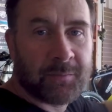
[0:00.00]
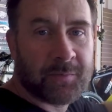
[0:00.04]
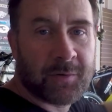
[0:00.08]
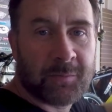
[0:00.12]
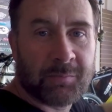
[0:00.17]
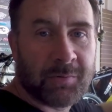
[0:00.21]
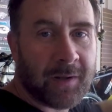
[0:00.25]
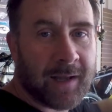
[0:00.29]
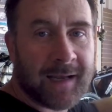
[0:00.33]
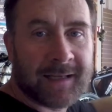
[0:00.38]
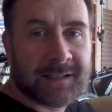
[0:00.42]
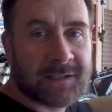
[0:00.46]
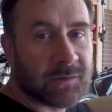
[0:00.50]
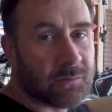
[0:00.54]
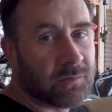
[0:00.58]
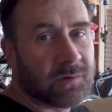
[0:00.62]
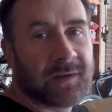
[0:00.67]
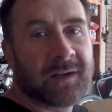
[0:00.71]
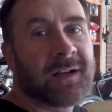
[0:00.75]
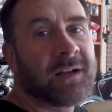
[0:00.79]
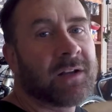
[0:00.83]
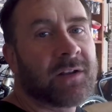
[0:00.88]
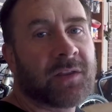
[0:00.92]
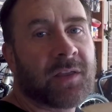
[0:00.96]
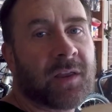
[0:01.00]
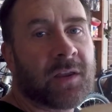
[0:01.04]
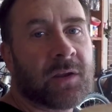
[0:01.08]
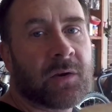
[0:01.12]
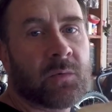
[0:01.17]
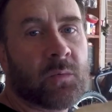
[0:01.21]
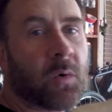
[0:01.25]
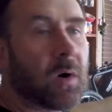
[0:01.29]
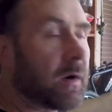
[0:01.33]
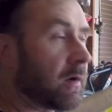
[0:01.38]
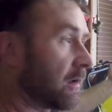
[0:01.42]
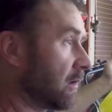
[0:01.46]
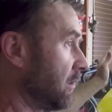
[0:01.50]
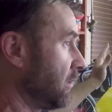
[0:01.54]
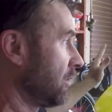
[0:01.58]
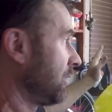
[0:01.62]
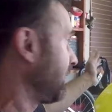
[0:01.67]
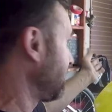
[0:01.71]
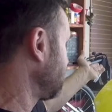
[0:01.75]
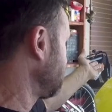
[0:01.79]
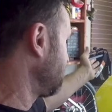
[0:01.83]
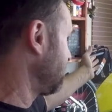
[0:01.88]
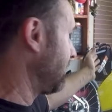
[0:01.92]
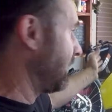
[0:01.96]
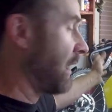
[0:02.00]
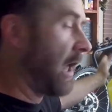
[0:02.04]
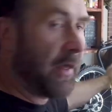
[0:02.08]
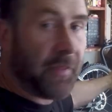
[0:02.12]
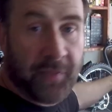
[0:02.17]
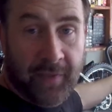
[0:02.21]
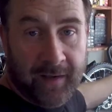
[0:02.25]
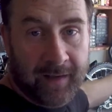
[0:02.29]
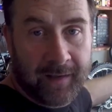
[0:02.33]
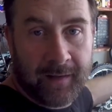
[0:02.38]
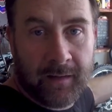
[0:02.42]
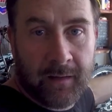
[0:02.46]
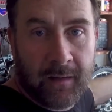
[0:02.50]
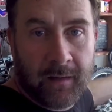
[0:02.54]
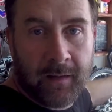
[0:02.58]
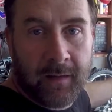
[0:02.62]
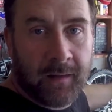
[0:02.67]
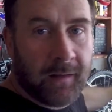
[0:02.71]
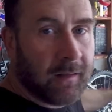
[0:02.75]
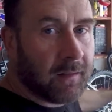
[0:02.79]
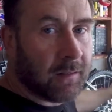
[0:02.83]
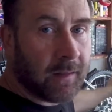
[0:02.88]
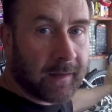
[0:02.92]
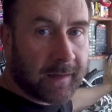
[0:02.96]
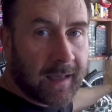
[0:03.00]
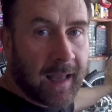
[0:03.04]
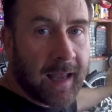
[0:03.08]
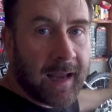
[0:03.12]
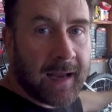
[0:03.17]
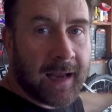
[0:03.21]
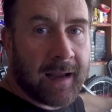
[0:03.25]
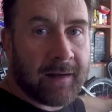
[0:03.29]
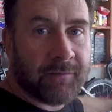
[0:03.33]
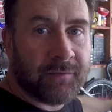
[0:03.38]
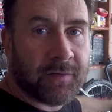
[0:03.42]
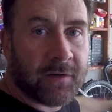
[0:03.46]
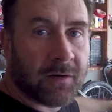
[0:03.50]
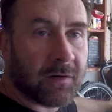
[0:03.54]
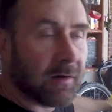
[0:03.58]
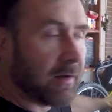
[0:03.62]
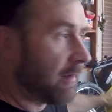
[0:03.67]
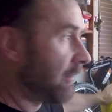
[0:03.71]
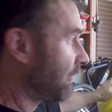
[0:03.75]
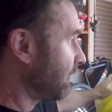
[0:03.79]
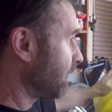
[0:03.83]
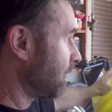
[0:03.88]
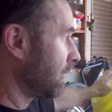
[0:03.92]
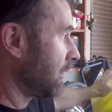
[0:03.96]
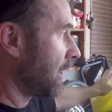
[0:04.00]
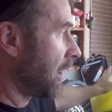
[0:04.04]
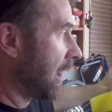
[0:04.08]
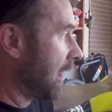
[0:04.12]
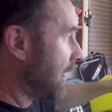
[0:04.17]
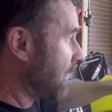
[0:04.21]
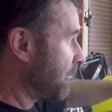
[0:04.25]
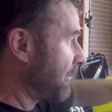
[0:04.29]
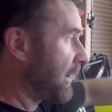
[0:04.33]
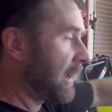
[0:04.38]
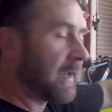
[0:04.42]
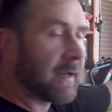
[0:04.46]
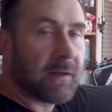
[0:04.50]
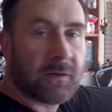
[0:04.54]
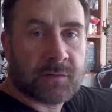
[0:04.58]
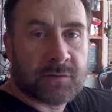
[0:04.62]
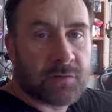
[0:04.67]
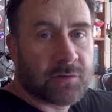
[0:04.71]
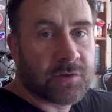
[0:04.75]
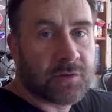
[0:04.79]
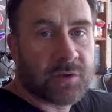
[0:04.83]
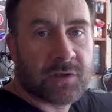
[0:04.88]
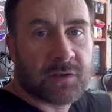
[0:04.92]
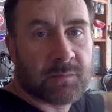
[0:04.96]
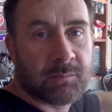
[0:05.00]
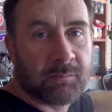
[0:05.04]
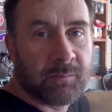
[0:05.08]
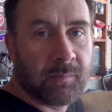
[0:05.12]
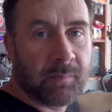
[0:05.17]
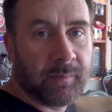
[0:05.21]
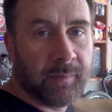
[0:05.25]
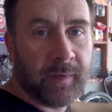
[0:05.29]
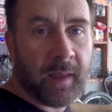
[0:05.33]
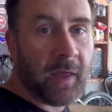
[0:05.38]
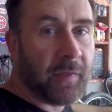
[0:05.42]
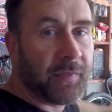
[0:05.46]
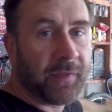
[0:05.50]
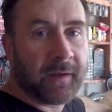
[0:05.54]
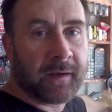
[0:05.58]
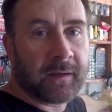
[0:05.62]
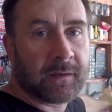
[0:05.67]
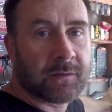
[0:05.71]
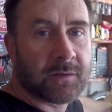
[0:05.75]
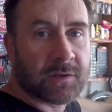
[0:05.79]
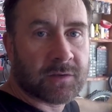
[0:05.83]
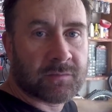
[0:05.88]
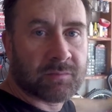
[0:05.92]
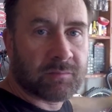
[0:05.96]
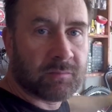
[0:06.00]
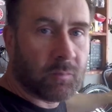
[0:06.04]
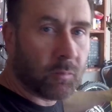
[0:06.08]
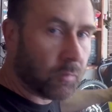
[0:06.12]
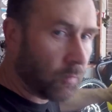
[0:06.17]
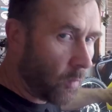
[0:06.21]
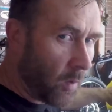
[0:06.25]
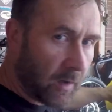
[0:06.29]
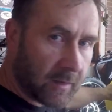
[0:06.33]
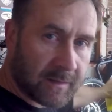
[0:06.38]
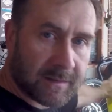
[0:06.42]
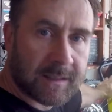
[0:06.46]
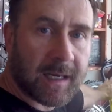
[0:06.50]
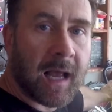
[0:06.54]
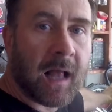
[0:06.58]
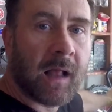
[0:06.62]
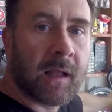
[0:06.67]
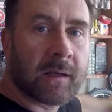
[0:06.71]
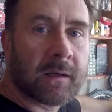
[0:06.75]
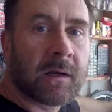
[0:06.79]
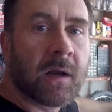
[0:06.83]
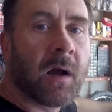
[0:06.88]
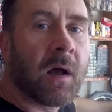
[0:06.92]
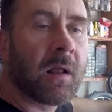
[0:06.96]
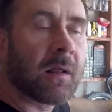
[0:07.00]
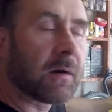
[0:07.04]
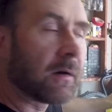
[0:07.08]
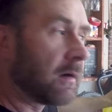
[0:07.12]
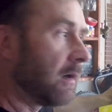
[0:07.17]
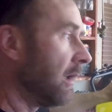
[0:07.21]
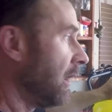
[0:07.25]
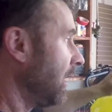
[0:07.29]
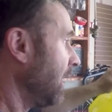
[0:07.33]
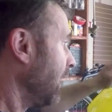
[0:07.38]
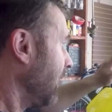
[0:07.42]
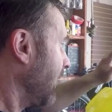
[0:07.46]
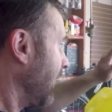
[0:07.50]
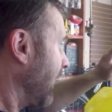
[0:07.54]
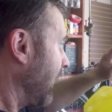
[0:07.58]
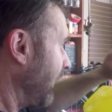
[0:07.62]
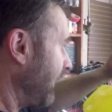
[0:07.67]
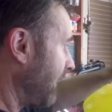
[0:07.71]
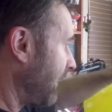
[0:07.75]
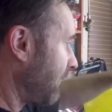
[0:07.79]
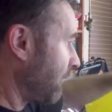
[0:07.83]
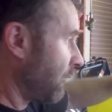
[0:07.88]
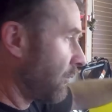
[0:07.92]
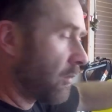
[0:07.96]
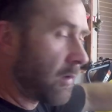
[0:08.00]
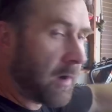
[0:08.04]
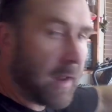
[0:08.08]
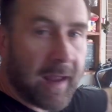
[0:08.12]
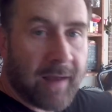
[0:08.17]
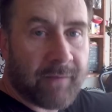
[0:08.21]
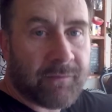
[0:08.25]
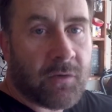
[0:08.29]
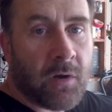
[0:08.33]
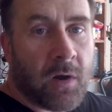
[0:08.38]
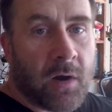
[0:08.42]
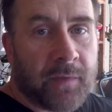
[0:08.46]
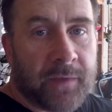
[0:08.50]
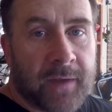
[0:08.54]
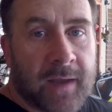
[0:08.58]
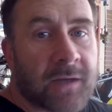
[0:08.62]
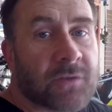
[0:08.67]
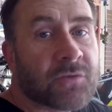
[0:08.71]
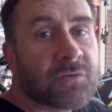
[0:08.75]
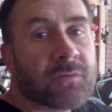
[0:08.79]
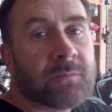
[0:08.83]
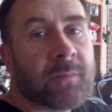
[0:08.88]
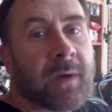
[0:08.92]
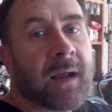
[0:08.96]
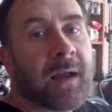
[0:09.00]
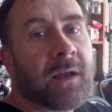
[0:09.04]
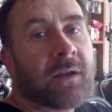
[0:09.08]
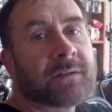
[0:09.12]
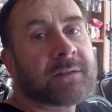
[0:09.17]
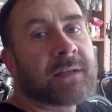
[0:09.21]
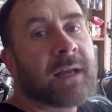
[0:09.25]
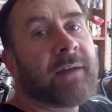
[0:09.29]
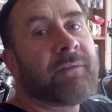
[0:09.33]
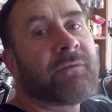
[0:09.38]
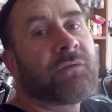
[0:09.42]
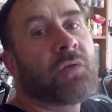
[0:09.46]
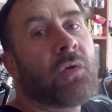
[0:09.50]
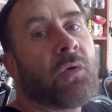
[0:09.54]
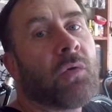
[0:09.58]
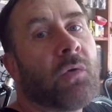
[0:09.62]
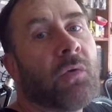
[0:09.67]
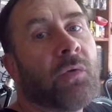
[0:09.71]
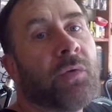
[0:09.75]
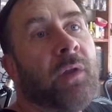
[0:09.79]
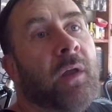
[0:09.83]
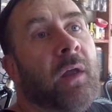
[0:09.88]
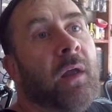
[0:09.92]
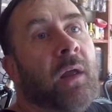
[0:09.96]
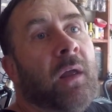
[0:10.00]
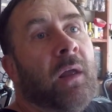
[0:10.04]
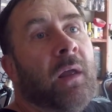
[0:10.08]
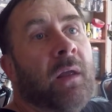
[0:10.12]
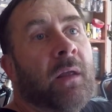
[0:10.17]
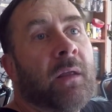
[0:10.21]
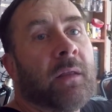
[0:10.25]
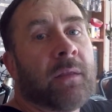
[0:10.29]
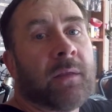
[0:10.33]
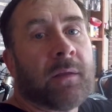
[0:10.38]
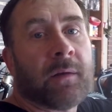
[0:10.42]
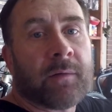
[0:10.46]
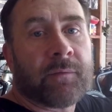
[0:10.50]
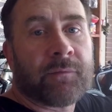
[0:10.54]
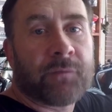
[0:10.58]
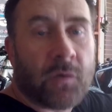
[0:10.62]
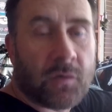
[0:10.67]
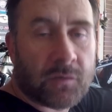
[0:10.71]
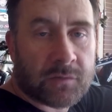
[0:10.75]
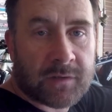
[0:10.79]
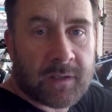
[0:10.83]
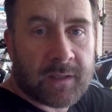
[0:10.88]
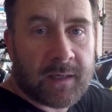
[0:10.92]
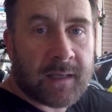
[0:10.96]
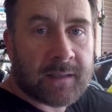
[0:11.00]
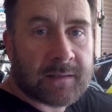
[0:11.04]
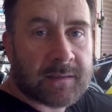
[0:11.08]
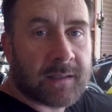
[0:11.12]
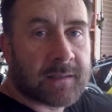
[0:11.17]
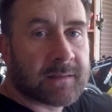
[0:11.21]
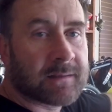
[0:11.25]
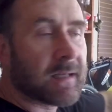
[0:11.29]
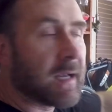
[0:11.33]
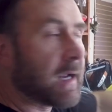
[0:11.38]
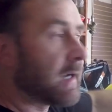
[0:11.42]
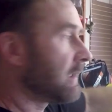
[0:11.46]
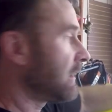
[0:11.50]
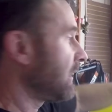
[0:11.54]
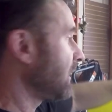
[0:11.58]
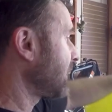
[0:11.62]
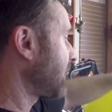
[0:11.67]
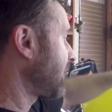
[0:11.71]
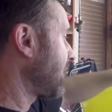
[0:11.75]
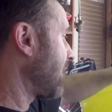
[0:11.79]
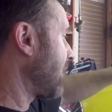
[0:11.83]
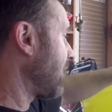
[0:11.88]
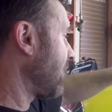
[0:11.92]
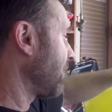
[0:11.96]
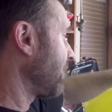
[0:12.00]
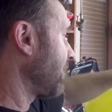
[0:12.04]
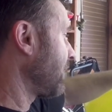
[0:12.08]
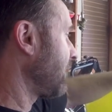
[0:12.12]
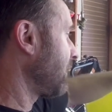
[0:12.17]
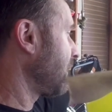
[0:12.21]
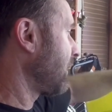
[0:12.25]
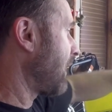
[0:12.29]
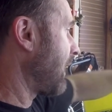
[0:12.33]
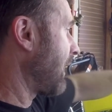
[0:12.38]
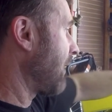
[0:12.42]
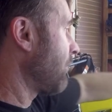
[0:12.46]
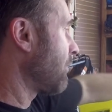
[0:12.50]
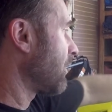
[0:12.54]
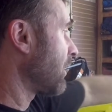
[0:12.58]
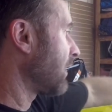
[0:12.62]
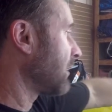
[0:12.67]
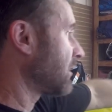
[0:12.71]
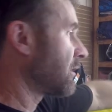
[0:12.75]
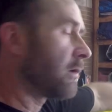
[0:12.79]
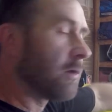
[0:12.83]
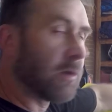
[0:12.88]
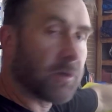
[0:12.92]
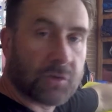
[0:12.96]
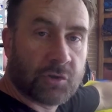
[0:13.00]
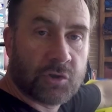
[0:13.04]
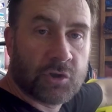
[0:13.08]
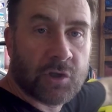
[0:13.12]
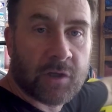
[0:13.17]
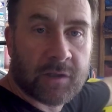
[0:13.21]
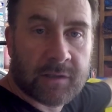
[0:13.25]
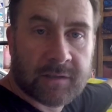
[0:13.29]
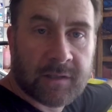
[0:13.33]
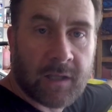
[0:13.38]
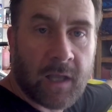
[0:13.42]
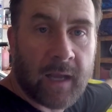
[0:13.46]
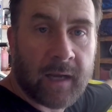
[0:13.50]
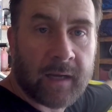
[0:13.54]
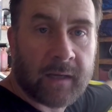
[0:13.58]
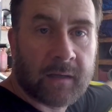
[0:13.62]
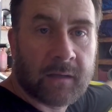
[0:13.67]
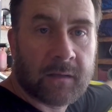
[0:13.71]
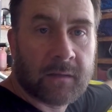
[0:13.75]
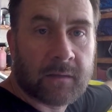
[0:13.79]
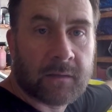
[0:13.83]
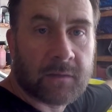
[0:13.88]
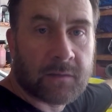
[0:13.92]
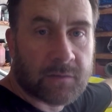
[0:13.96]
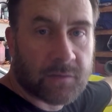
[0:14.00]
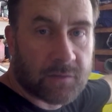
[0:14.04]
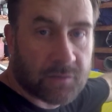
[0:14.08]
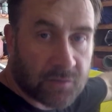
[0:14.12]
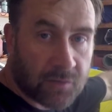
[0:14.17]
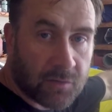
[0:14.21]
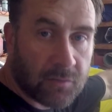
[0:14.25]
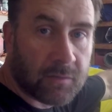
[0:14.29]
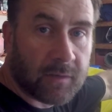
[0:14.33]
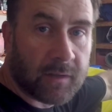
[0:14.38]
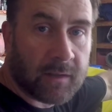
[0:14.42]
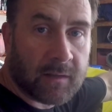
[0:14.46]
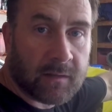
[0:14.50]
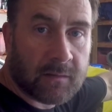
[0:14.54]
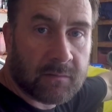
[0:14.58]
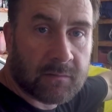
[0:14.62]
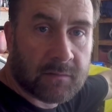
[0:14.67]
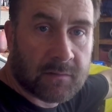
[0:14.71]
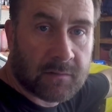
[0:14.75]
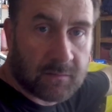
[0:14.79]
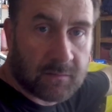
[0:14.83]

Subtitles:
up your plastic with anything you want, including nothing, like I have here. A lot of the panels are just nothing, just one solid color. And then what I've gone the extra mile is I've told the folks at SSi Decal that I want it to look just like the Suzuki,